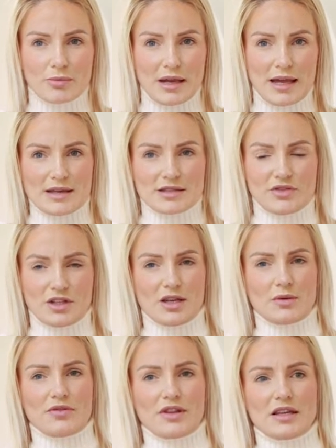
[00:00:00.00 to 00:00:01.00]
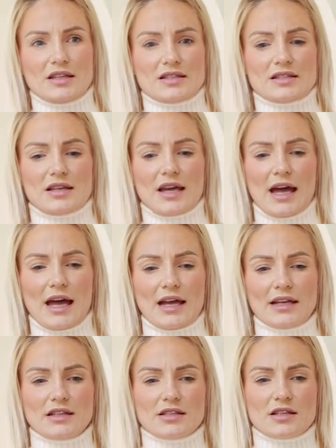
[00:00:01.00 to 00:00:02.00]
Blair's video of this
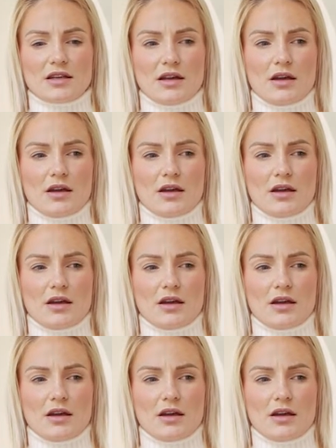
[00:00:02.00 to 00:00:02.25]
and